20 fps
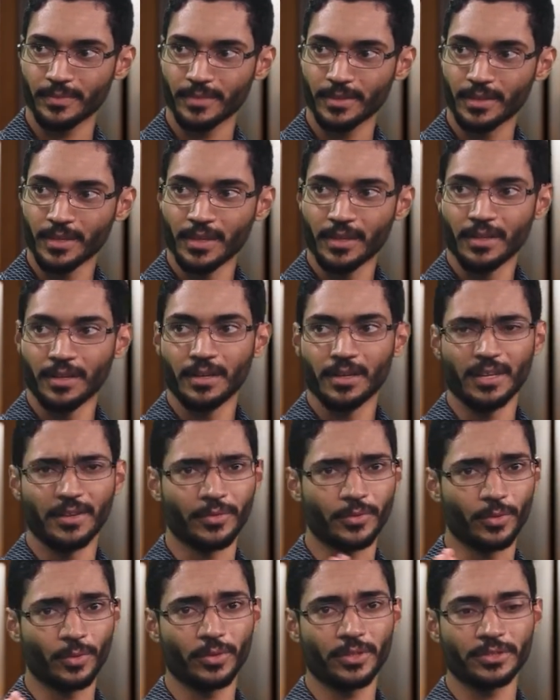Yeah. Of
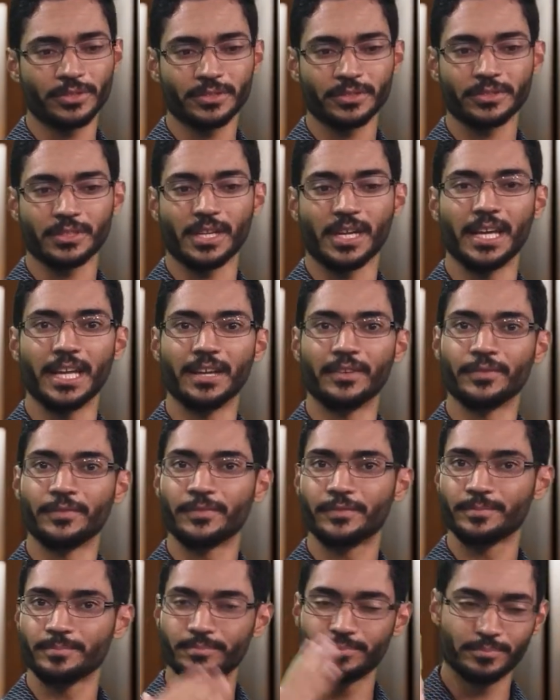course, I have
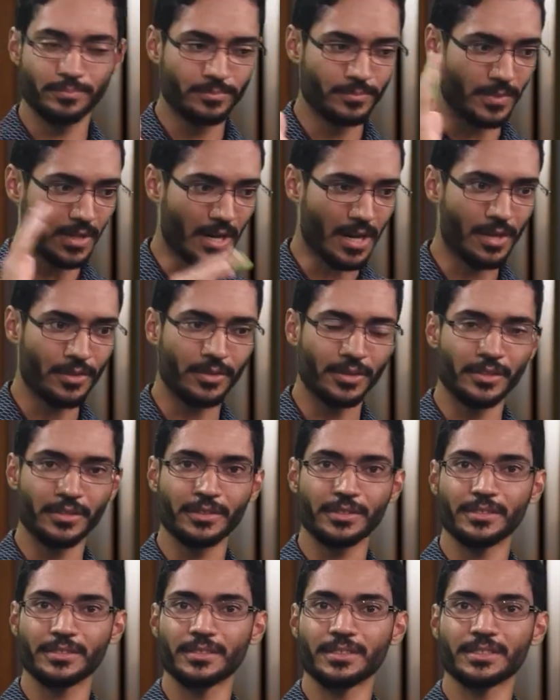
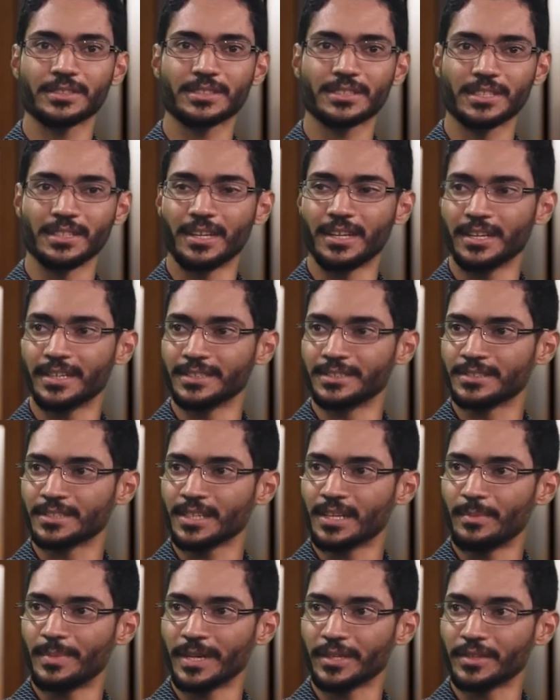other slides
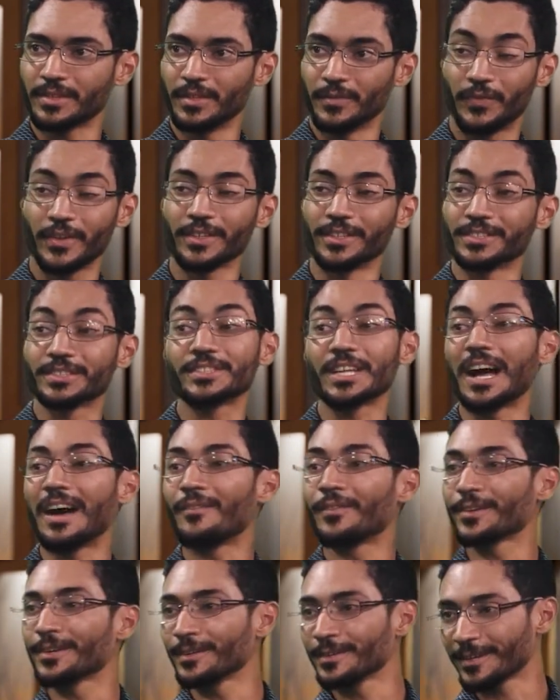about the
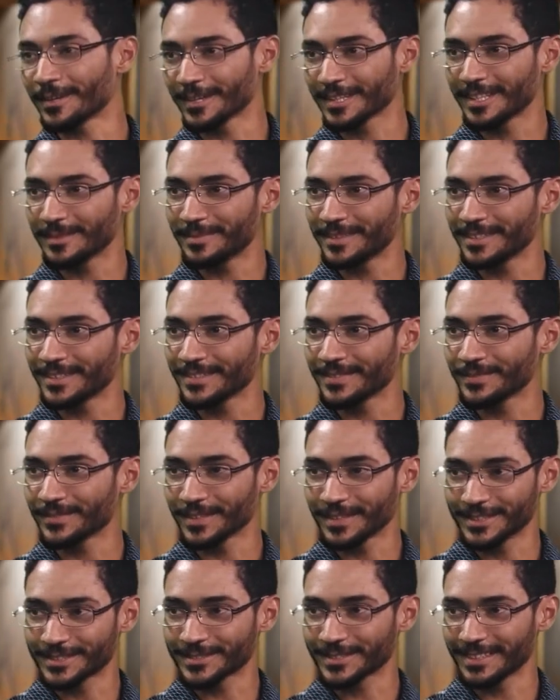philosophical argument for
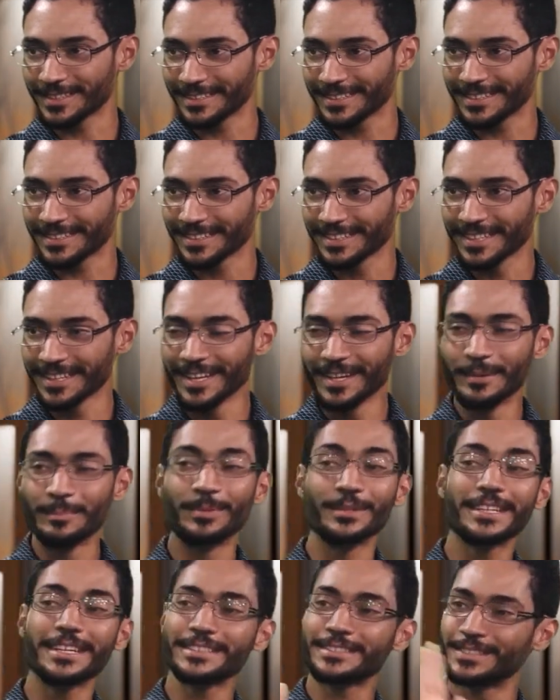the Trinity,
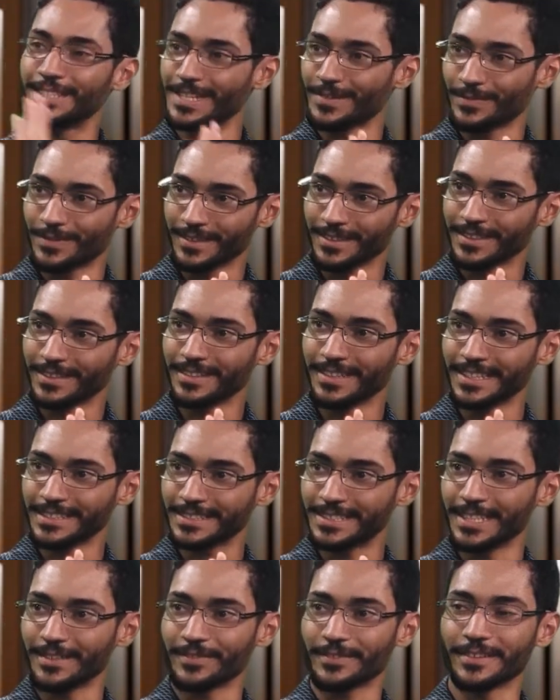but that's different. That's
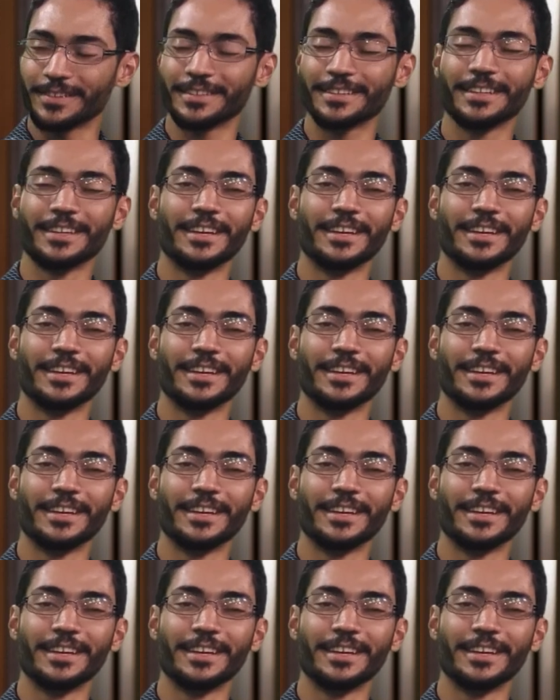mm-hmm. different.